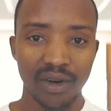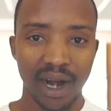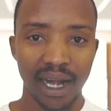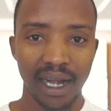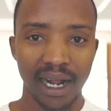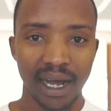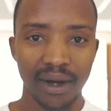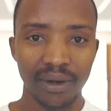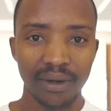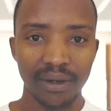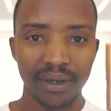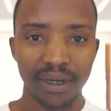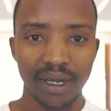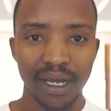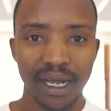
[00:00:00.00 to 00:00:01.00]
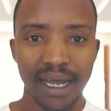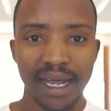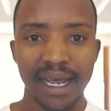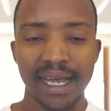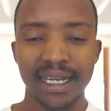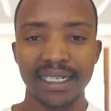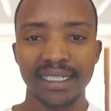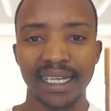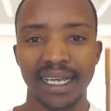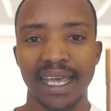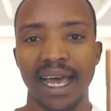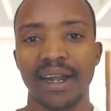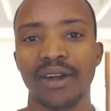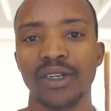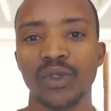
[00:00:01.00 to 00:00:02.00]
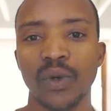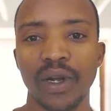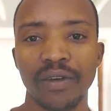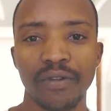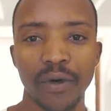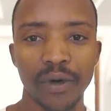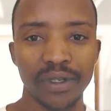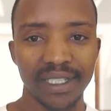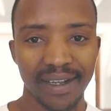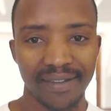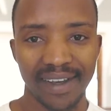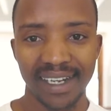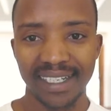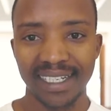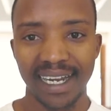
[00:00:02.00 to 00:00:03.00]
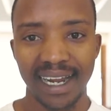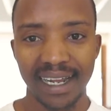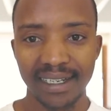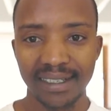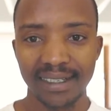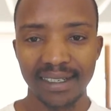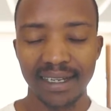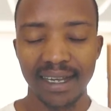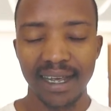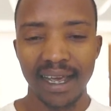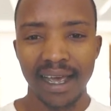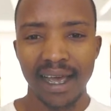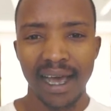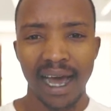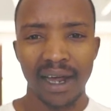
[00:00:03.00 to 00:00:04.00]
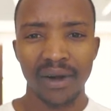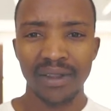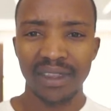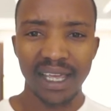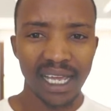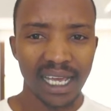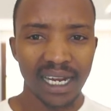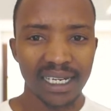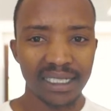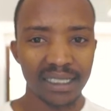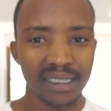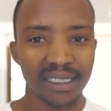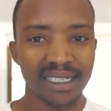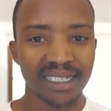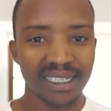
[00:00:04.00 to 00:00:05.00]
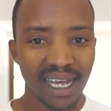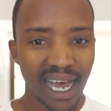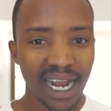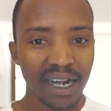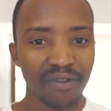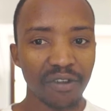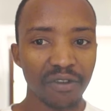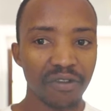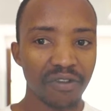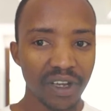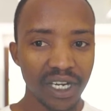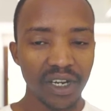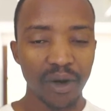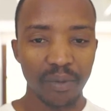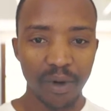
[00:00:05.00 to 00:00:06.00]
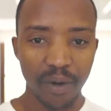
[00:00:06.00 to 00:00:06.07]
right now is a Canon 24-70 lens. I don't think it is designed for video